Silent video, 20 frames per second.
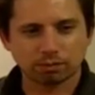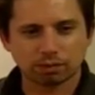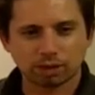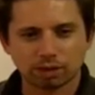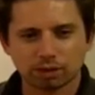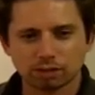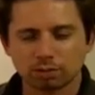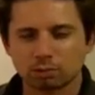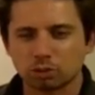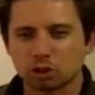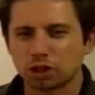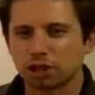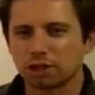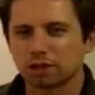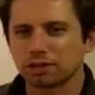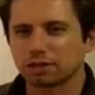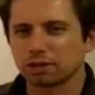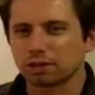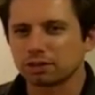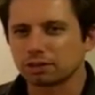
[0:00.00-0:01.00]
some
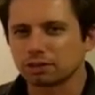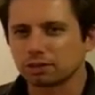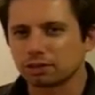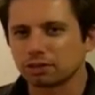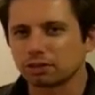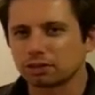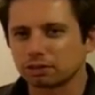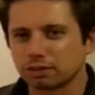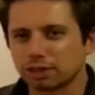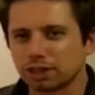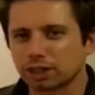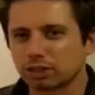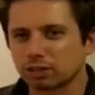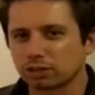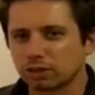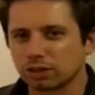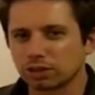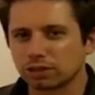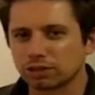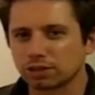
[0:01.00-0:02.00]
cherries or a
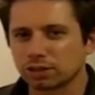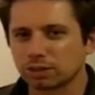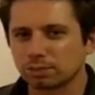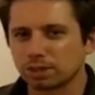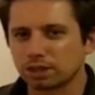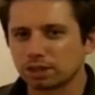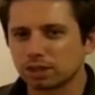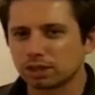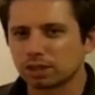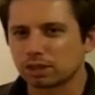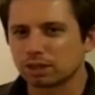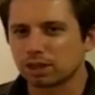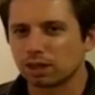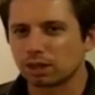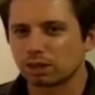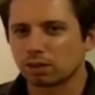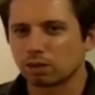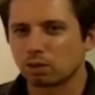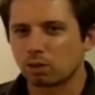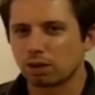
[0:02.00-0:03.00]
nectarine or something that's
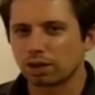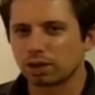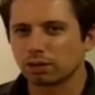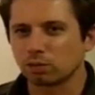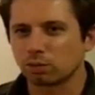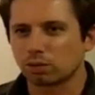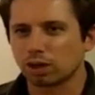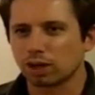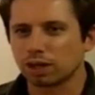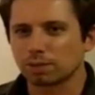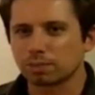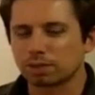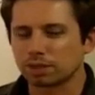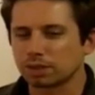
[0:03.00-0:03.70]
not quite ripe,